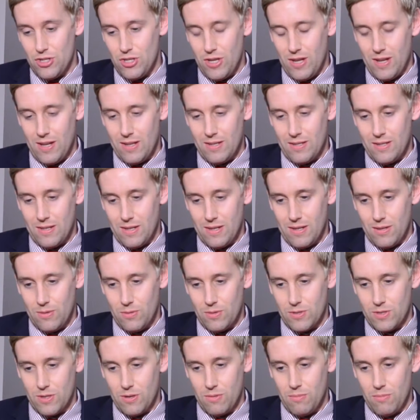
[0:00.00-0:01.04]
early this year,
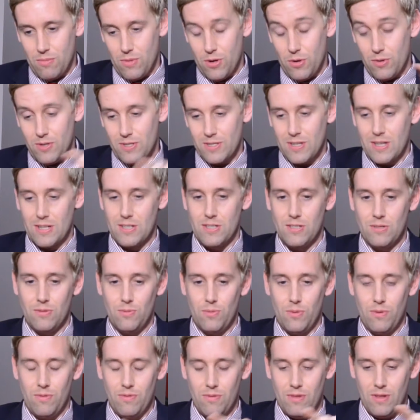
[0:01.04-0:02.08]
and also my own
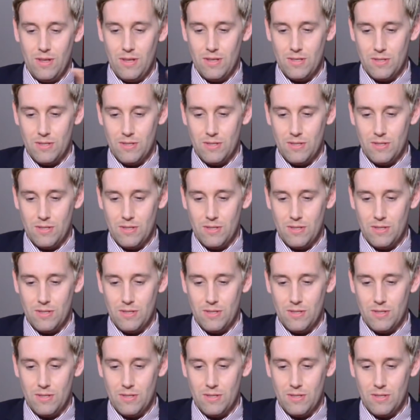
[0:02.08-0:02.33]
discussions